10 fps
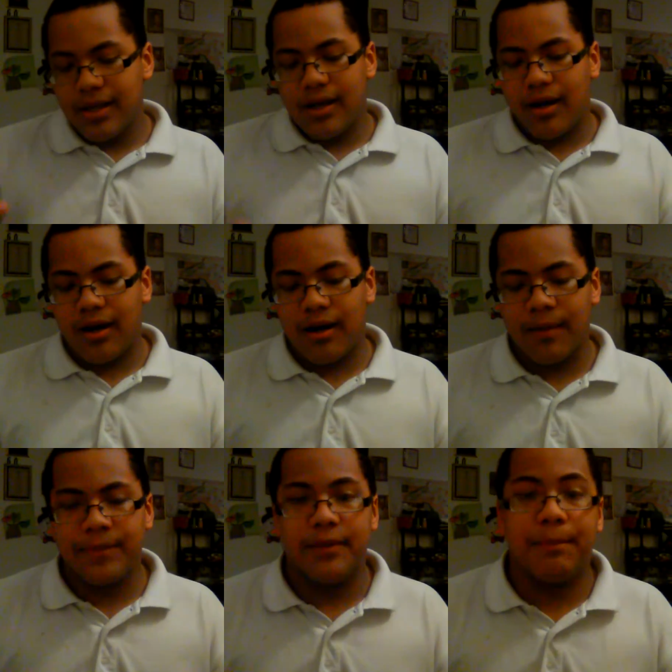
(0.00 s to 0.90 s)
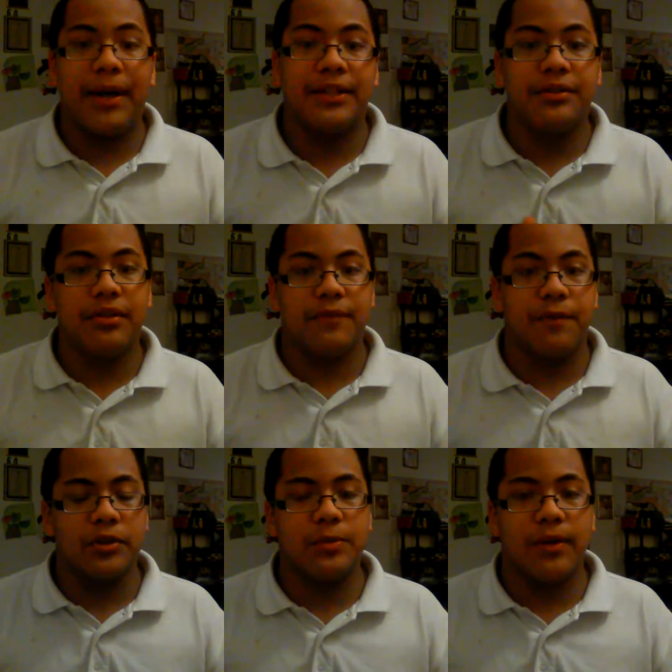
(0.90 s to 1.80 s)
But I do know the
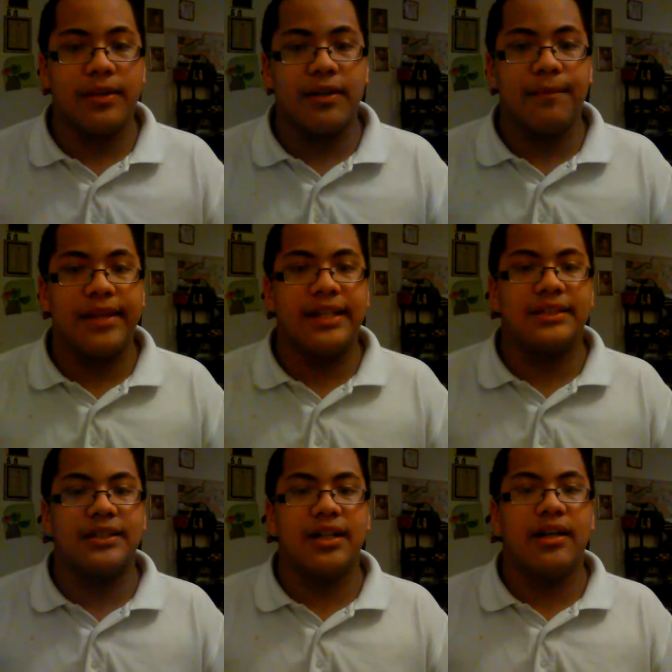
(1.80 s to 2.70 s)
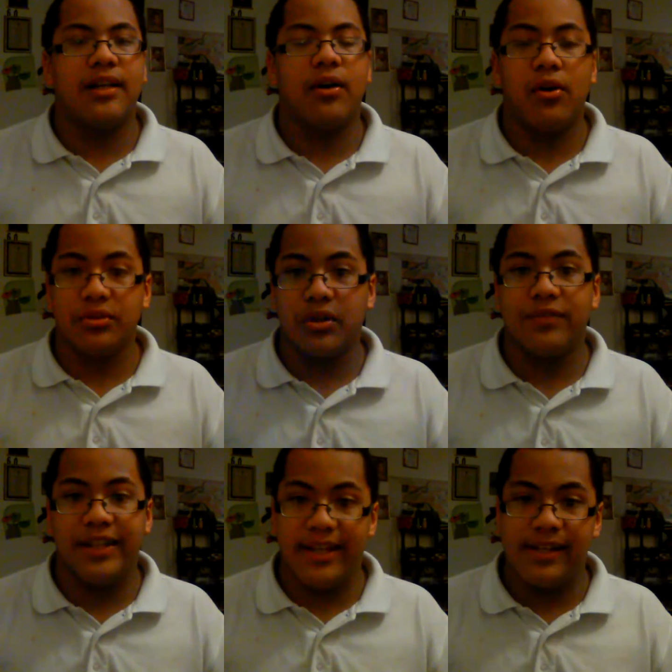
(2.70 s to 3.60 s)
first one of them is The Holder
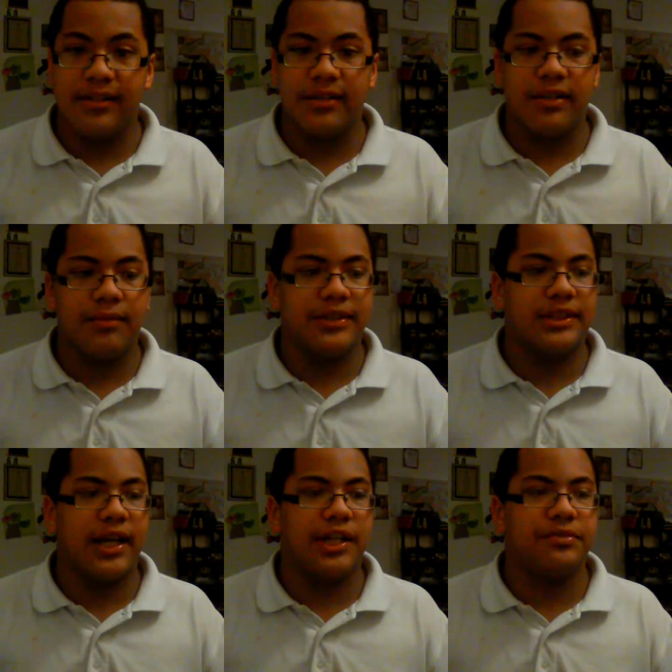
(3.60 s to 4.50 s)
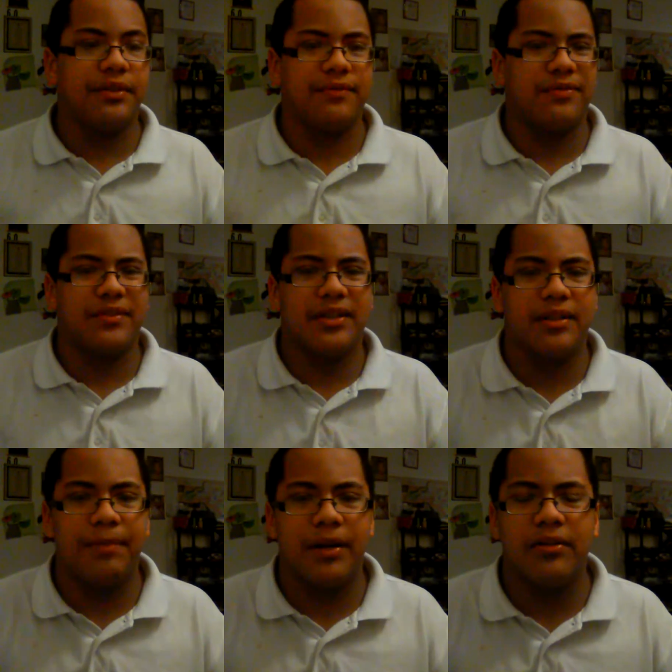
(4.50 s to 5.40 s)
of the End, which is actually
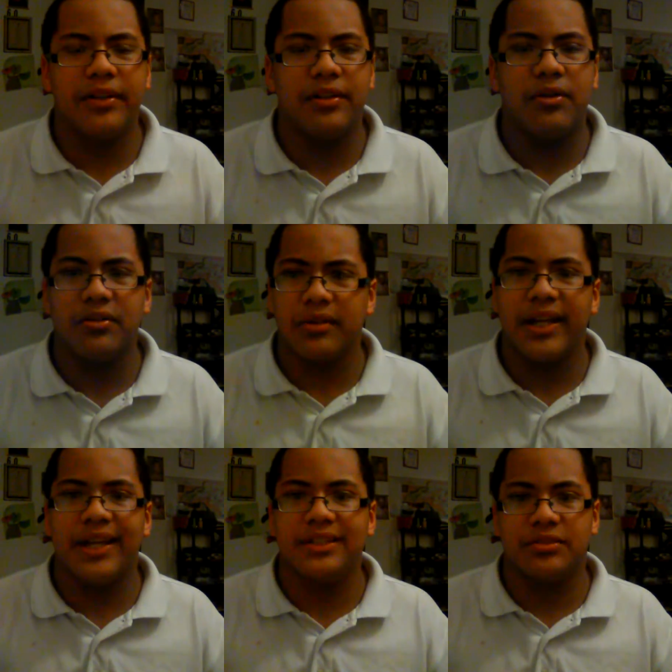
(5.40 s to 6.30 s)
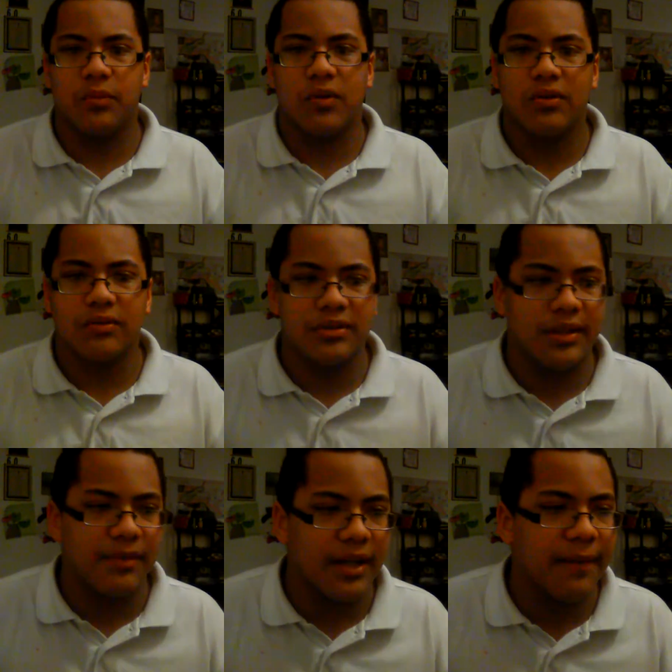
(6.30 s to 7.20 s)
apparently the holder that ends the world or
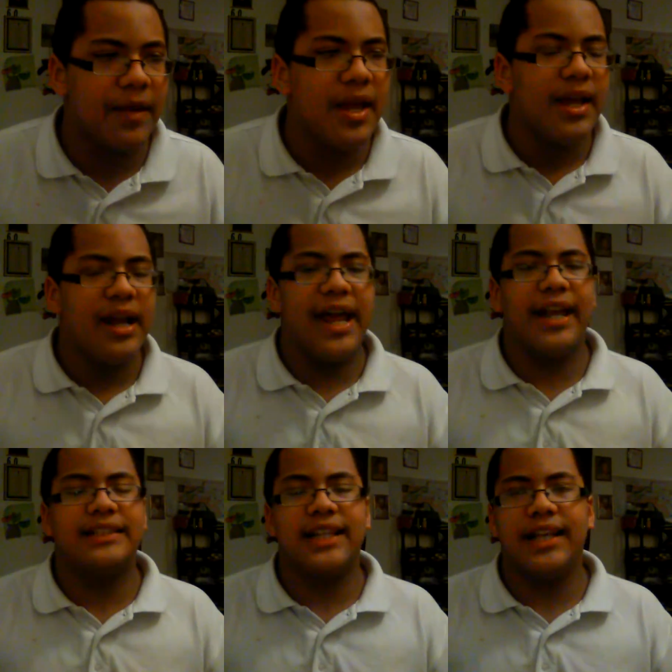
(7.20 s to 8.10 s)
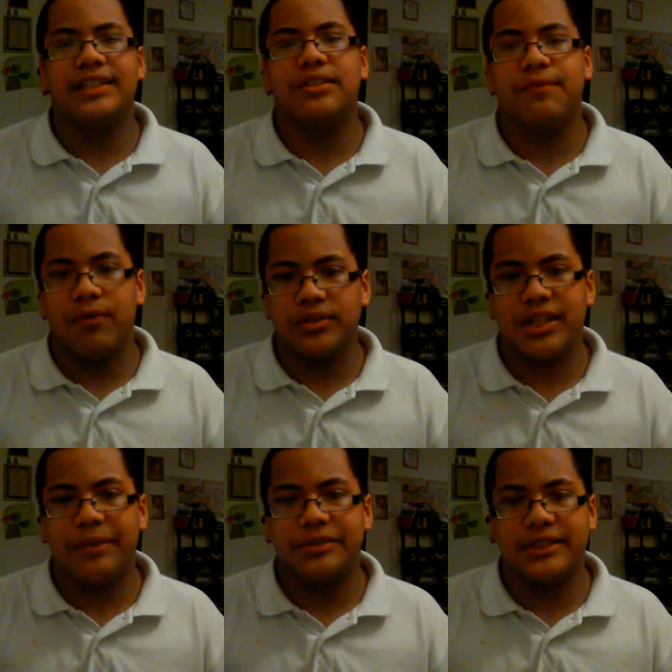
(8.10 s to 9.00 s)
something. And they say it's the first
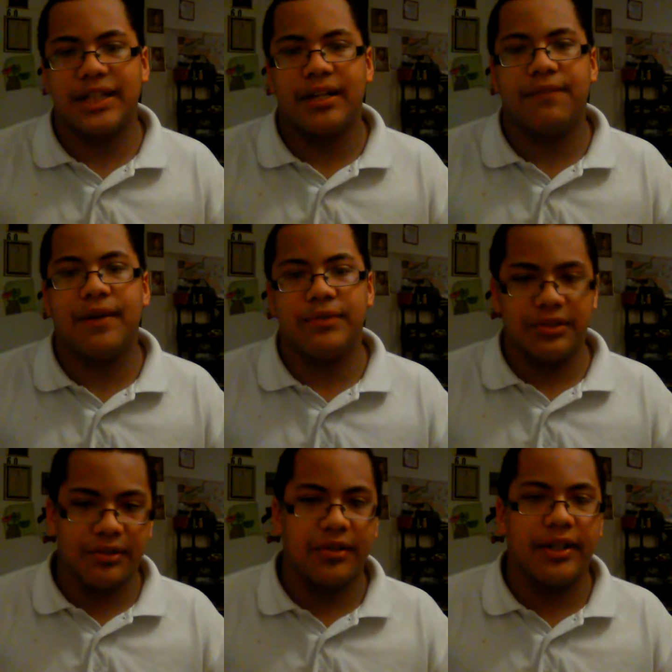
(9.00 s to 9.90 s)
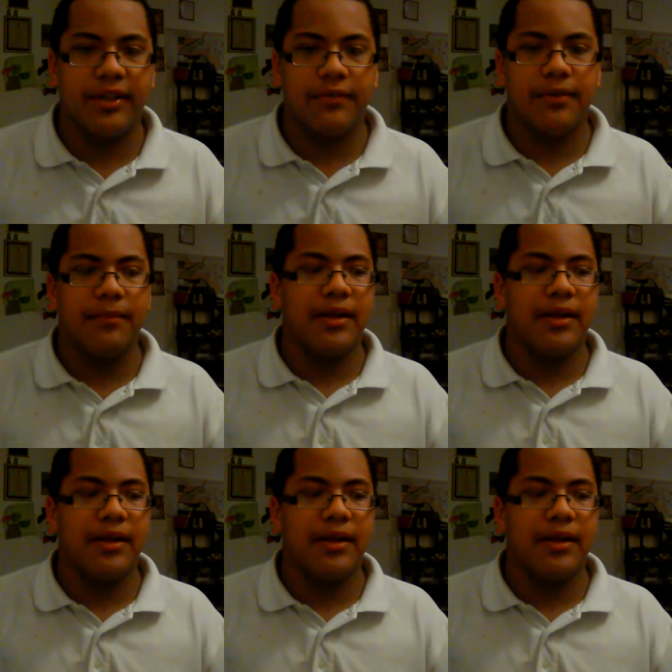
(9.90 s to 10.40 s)
object out of 538 of them.